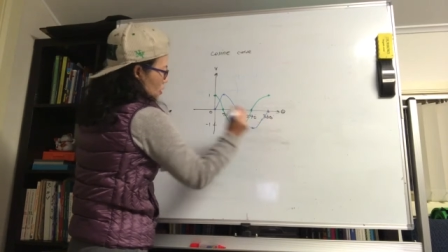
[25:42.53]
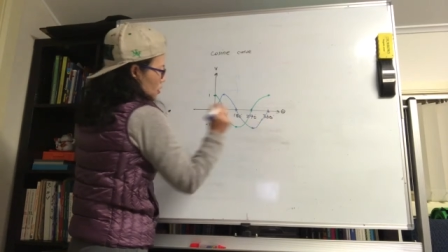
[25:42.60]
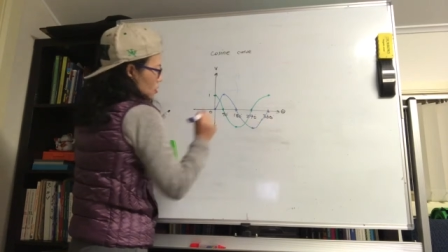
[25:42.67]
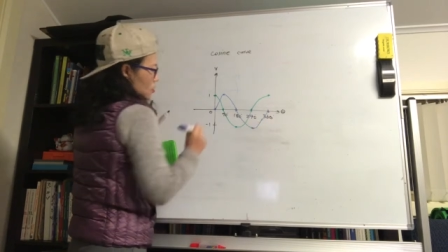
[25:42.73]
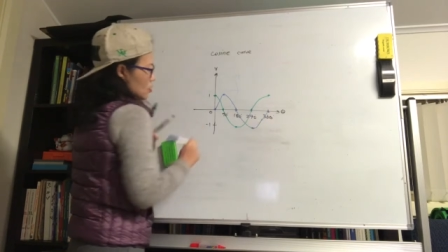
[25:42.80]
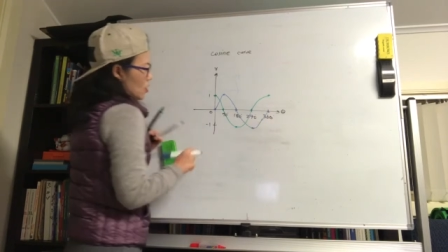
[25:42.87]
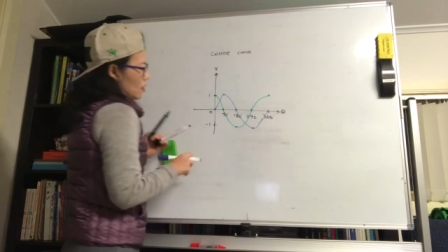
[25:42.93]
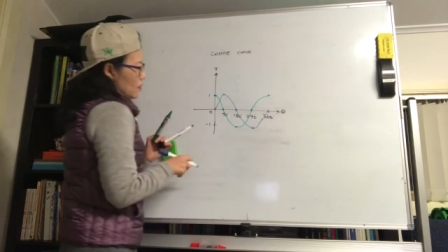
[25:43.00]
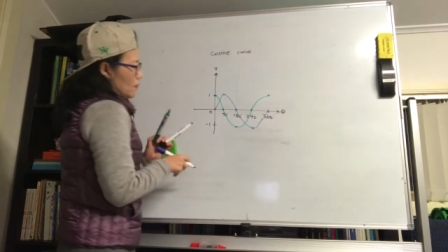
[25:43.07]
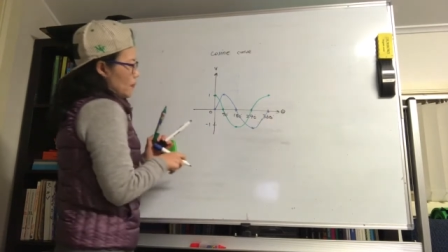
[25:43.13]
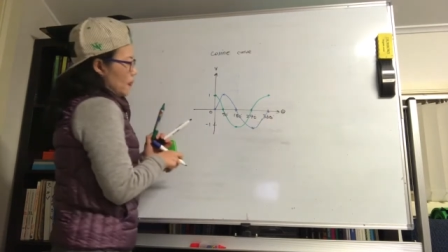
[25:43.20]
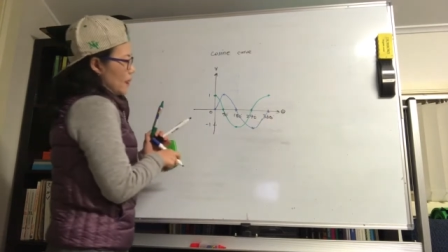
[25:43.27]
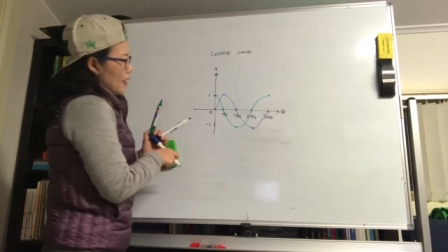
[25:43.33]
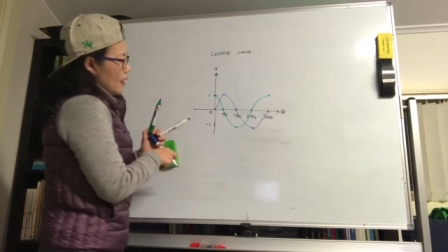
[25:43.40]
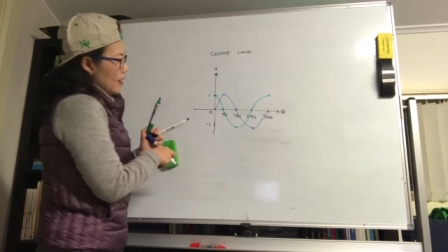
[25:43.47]
So
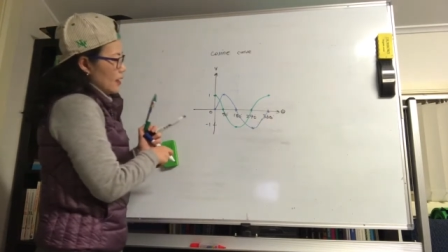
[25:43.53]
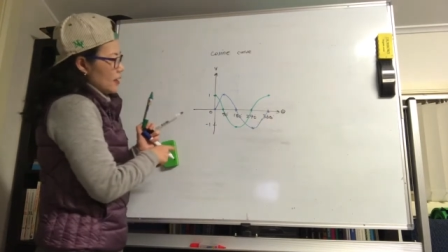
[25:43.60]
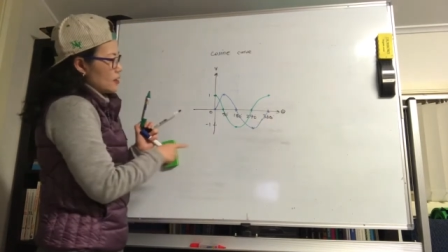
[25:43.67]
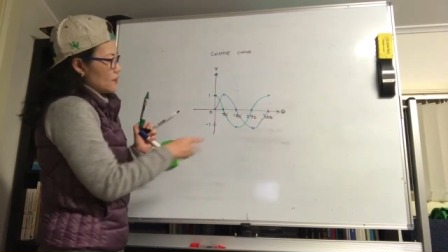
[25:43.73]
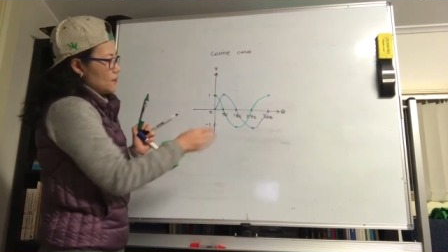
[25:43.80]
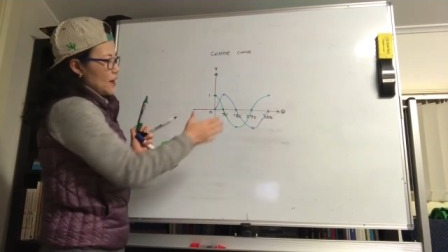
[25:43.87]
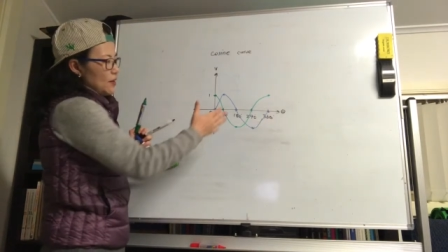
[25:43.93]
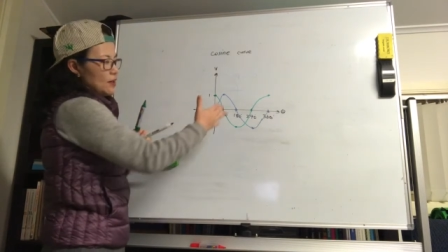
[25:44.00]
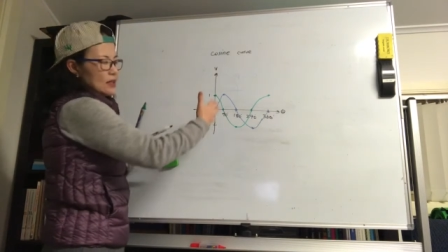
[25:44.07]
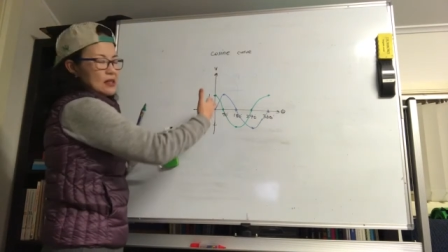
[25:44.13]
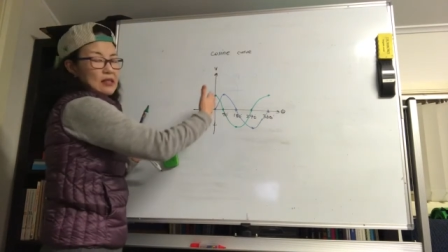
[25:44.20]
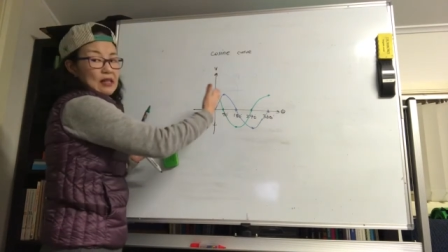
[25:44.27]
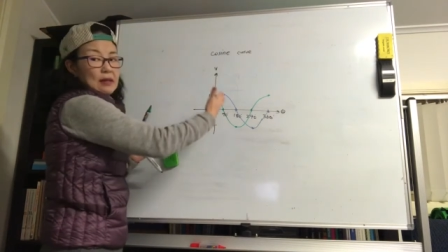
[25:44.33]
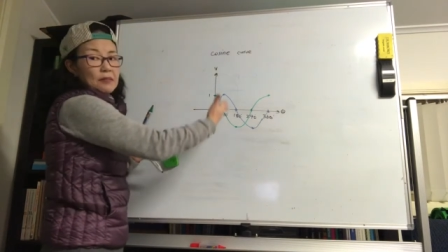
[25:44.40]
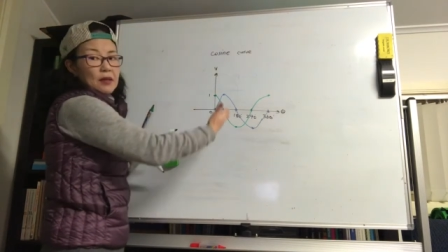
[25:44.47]
it's a very
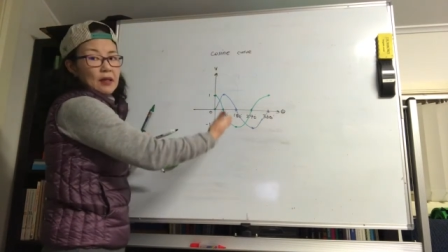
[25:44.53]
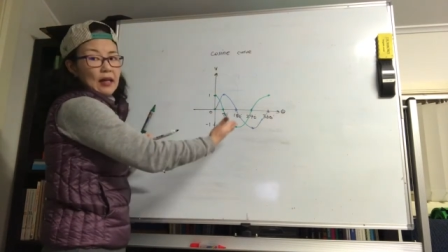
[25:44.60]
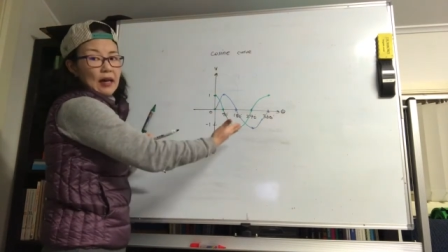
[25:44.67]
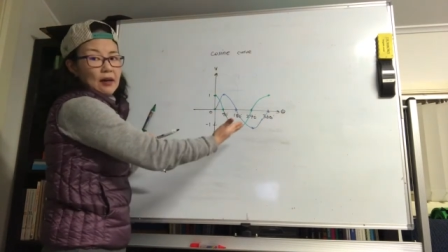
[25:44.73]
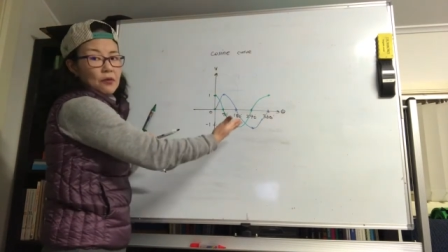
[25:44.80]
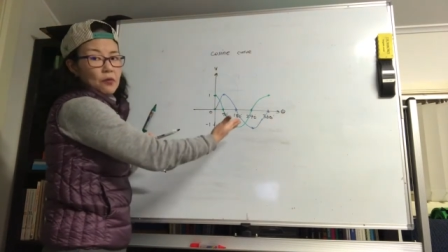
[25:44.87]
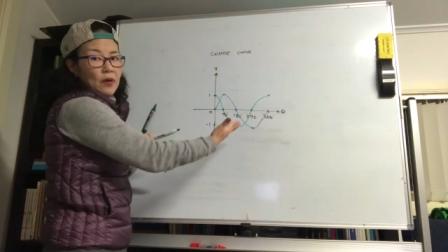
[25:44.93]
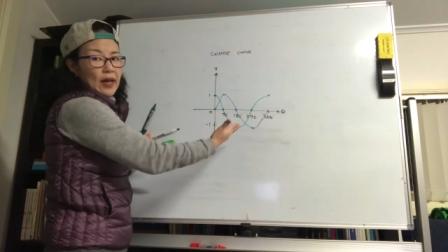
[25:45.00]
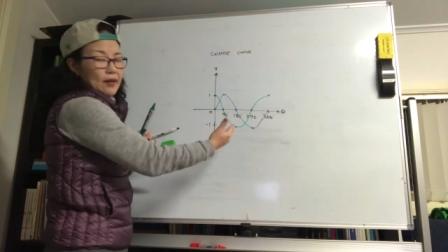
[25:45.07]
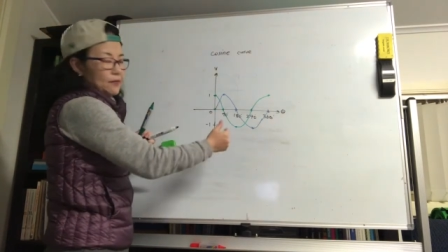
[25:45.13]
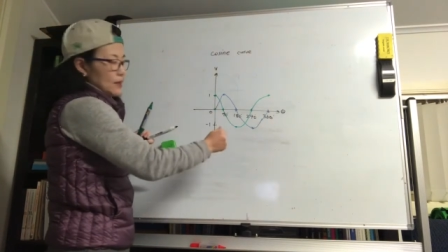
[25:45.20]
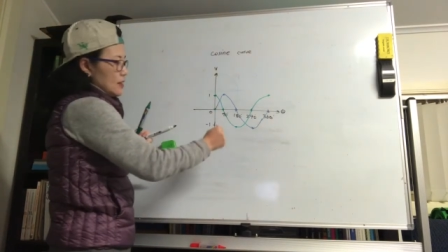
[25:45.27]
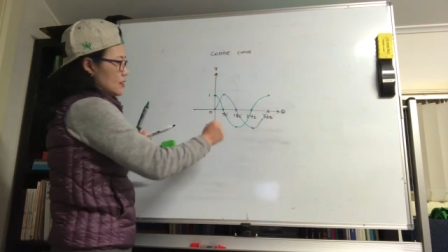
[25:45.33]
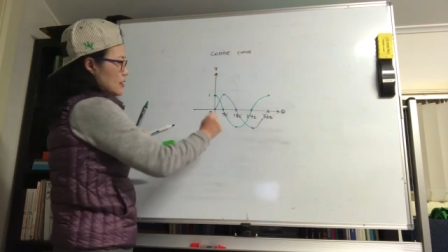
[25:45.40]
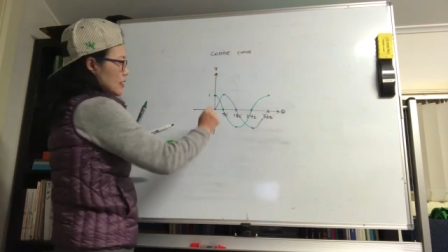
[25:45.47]
similar wave,
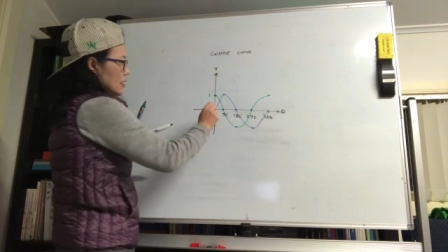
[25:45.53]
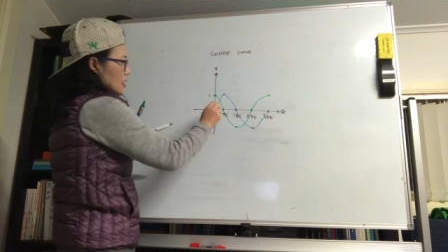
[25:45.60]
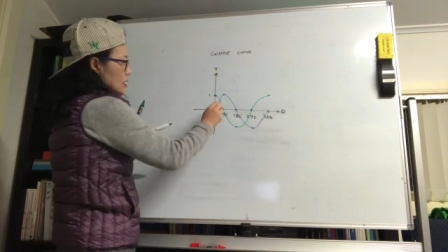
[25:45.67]
isn't it?